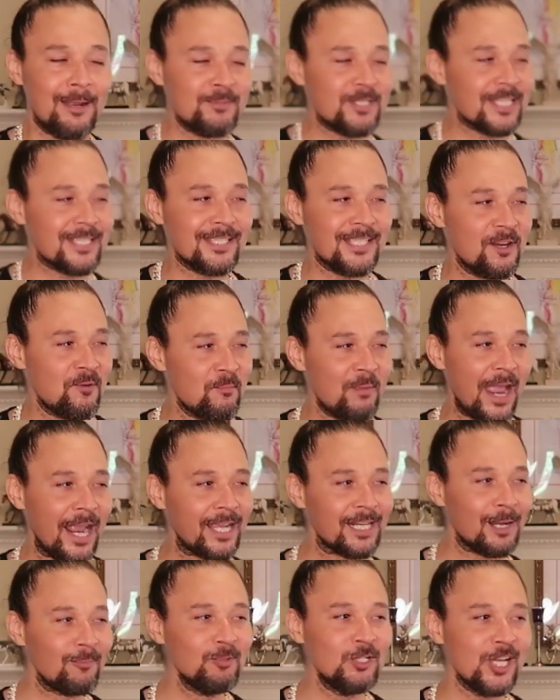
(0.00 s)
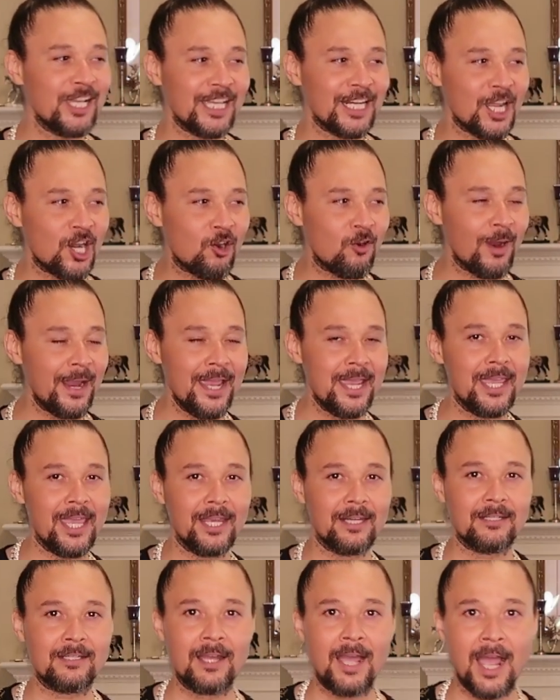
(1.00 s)
And I'm just sitting back and I'm looking at Craig
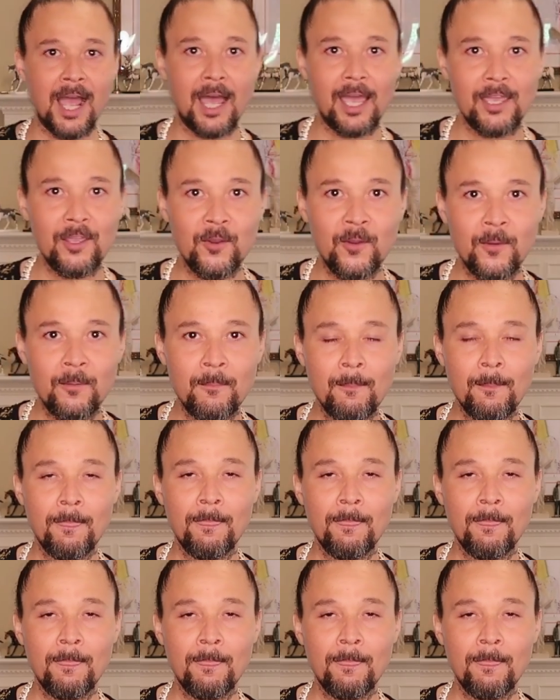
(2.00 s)
getting higher